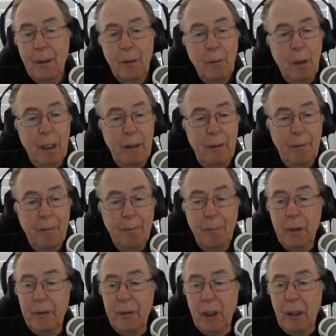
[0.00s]
Well,
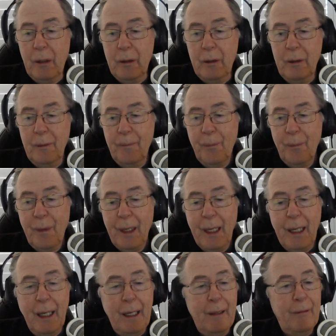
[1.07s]
moving along.
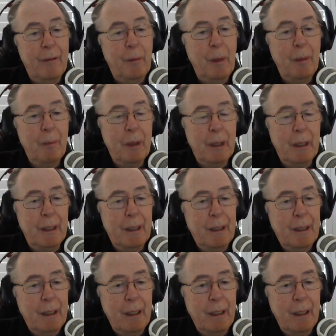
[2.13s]
Remember,